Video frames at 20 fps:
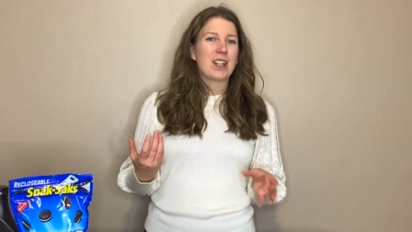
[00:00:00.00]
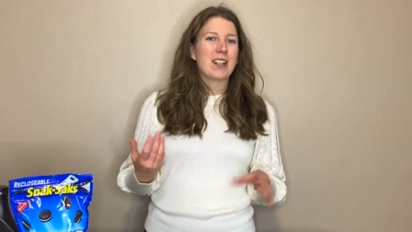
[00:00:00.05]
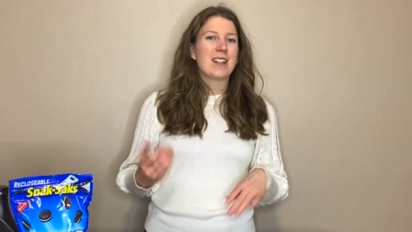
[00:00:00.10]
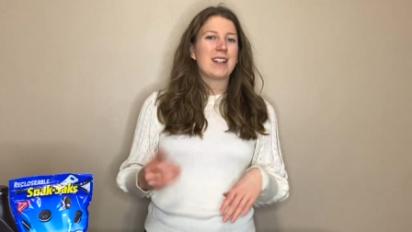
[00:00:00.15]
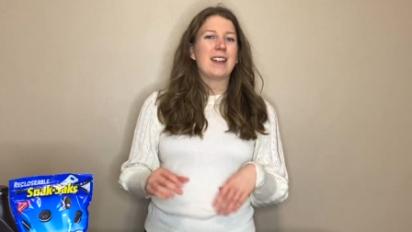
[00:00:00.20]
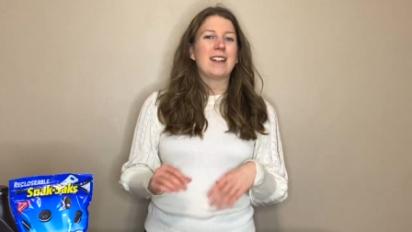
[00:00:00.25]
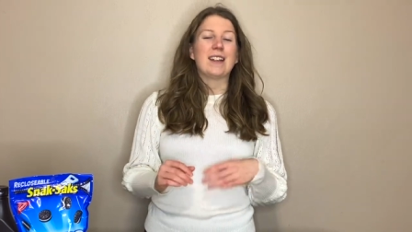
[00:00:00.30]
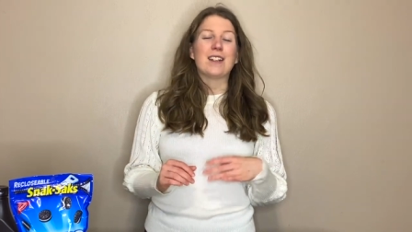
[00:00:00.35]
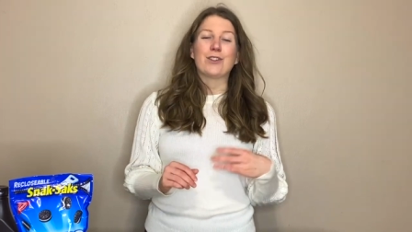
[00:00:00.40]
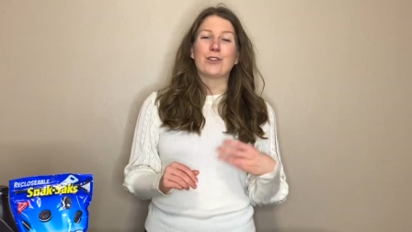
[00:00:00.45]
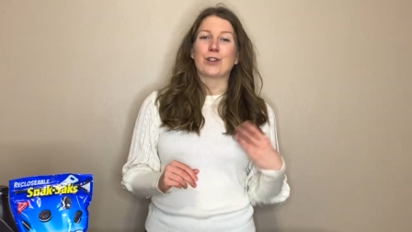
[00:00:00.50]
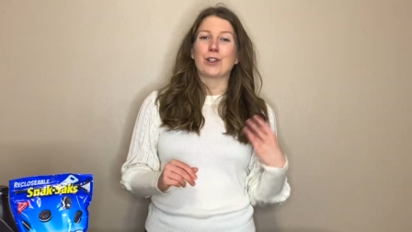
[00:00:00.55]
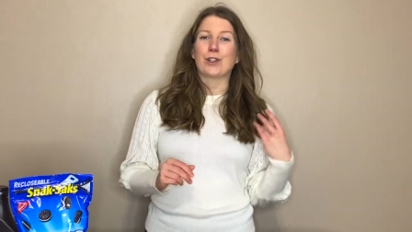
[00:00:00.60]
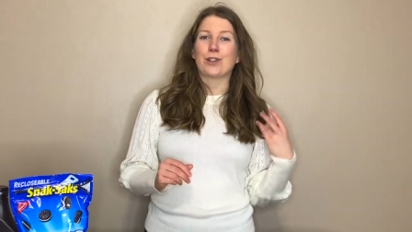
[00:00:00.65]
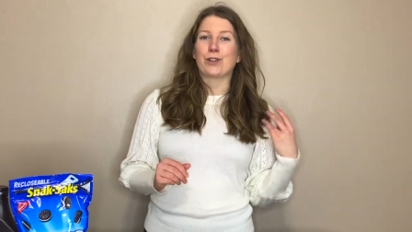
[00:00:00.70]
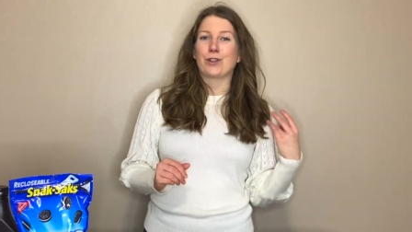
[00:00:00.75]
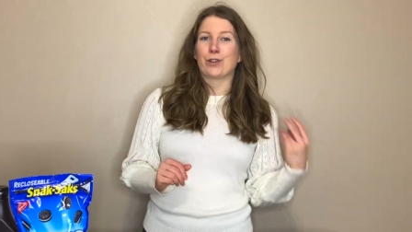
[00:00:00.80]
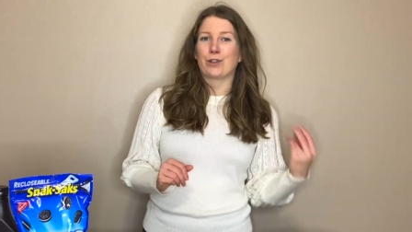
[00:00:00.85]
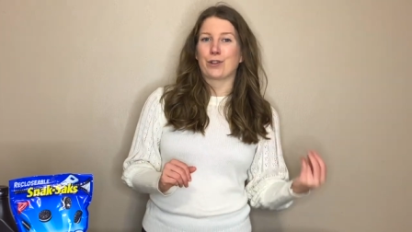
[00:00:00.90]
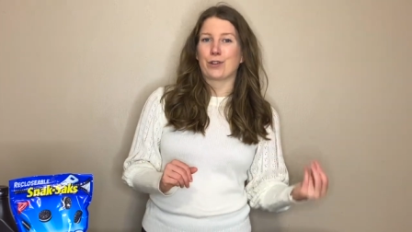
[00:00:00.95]
and then
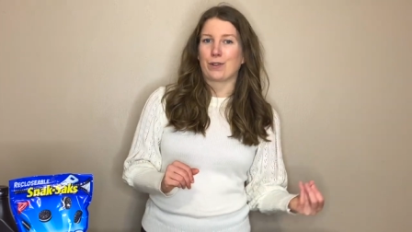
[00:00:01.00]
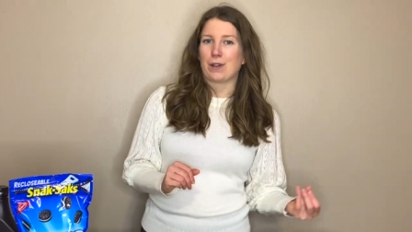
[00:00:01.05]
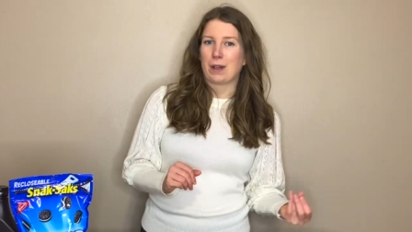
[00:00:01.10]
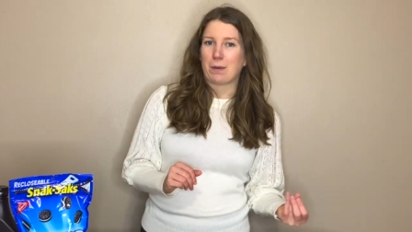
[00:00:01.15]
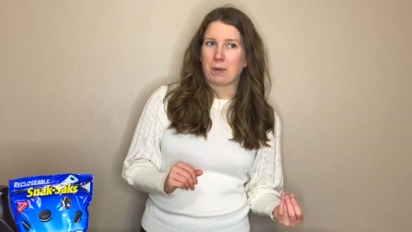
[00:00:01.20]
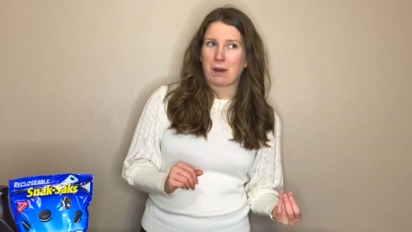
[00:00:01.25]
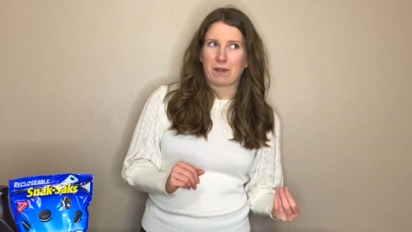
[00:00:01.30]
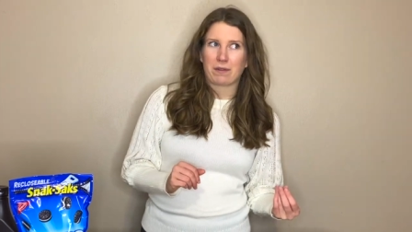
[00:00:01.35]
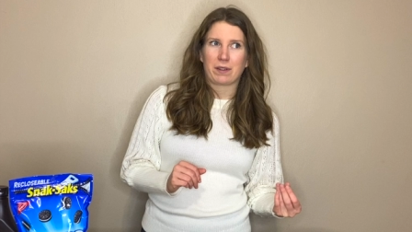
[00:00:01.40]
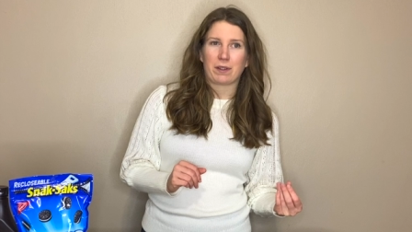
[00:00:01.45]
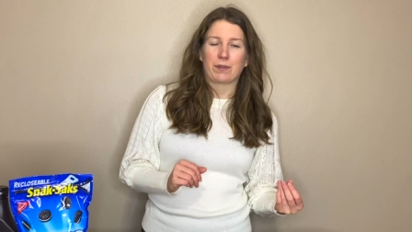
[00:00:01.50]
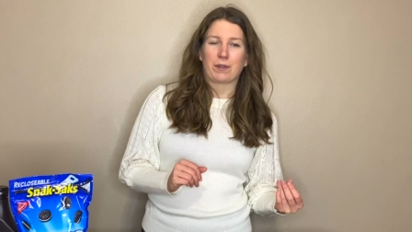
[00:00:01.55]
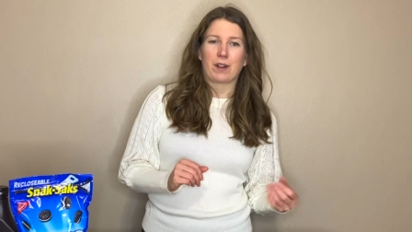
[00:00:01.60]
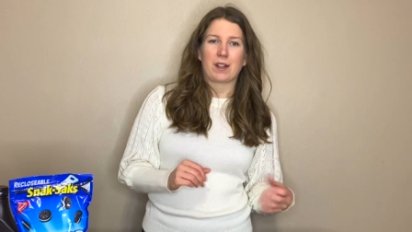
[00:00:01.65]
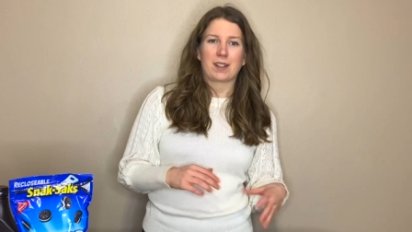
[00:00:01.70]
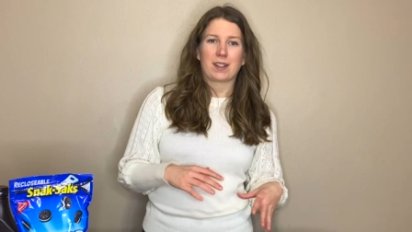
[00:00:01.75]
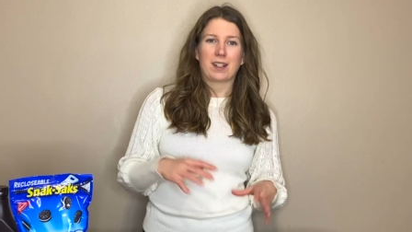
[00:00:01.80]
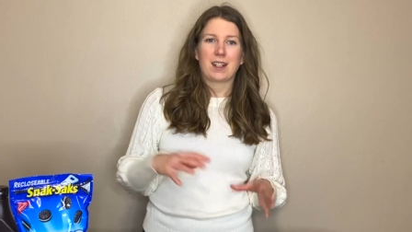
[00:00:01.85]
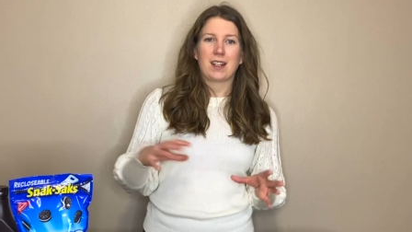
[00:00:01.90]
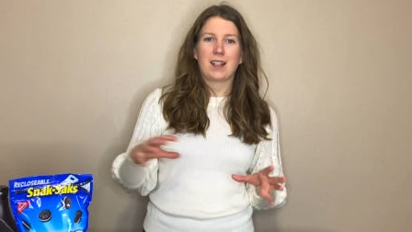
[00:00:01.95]
just scrape off the
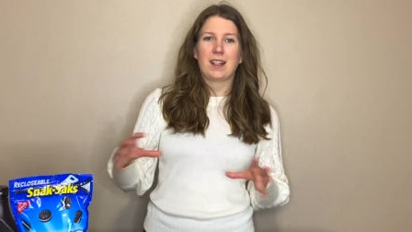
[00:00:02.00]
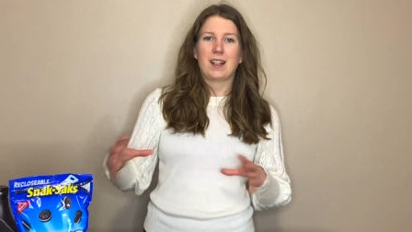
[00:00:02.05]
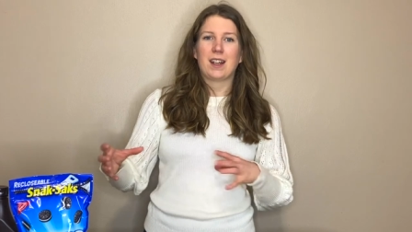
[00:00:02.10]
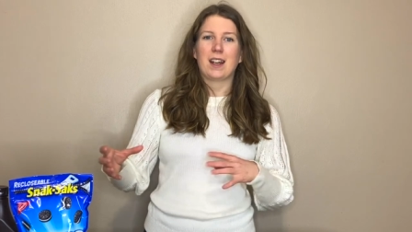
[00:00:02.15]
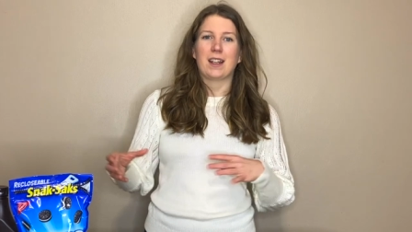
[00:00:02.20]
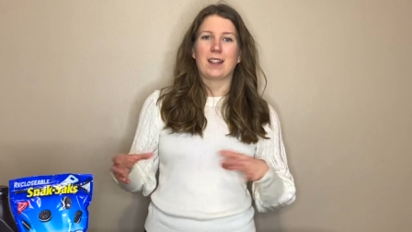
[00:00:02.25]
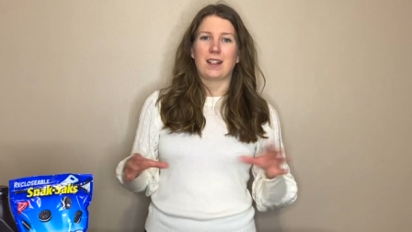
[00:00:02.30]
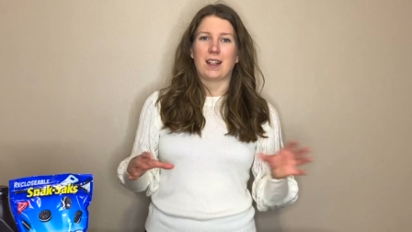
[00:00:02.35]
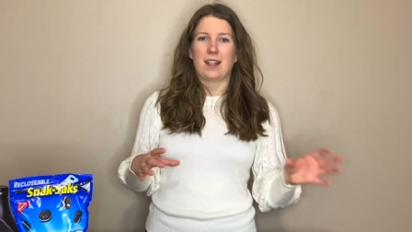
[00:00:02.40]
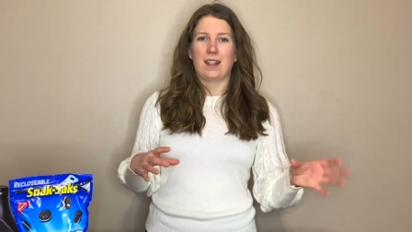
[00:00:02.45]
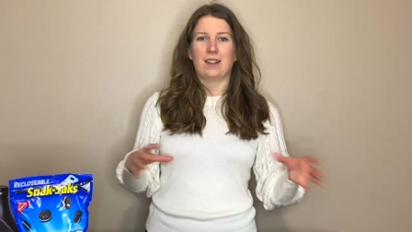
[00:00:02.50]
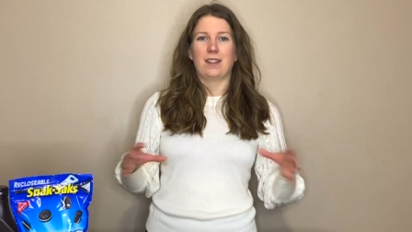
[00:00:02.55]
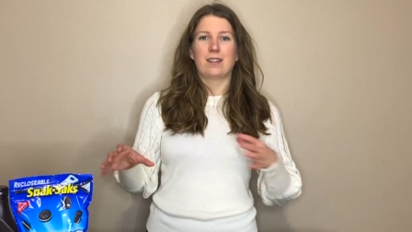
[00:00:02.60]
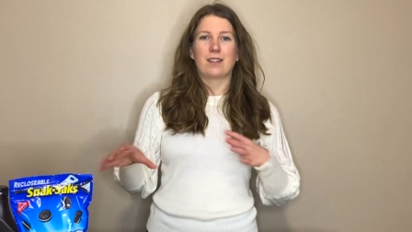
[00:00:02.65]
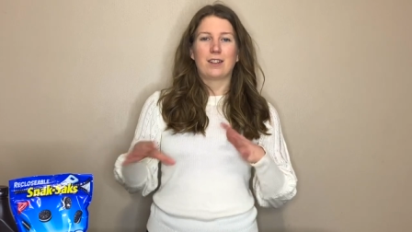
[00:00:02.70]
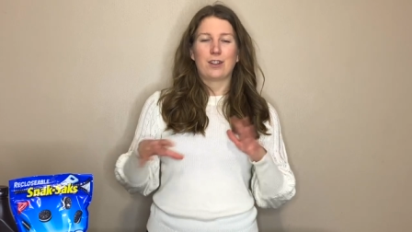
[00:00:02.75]
frosting and then,